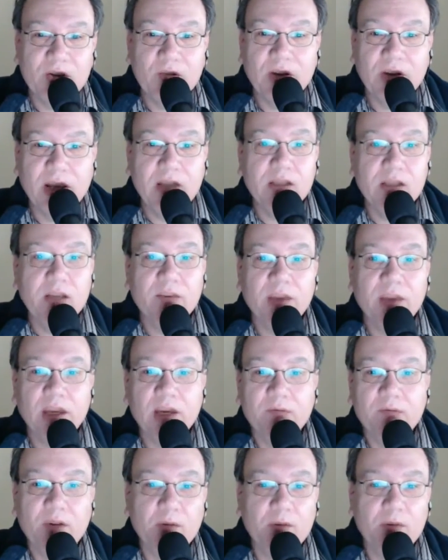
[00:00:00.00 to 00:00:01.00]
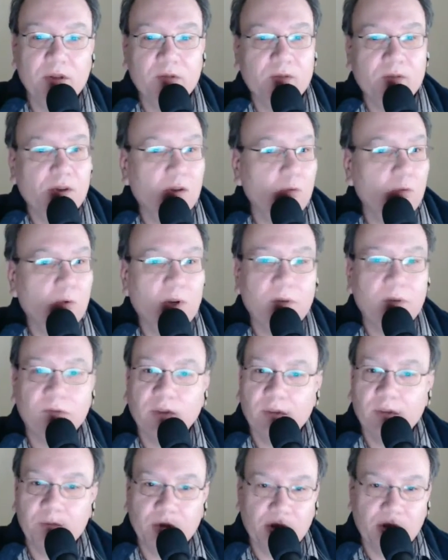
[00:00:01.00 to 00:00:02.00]
Nancy, thank you very much for your wonderful
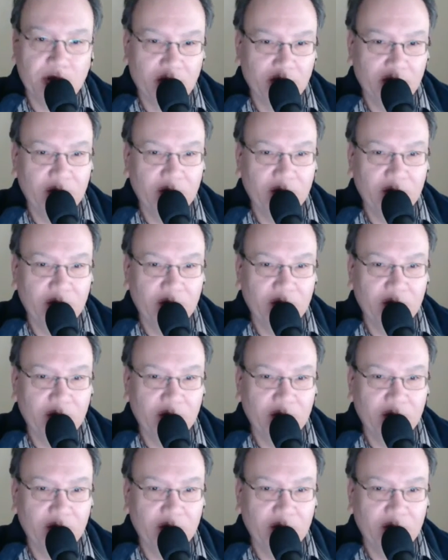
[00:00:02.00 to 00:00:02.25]
input.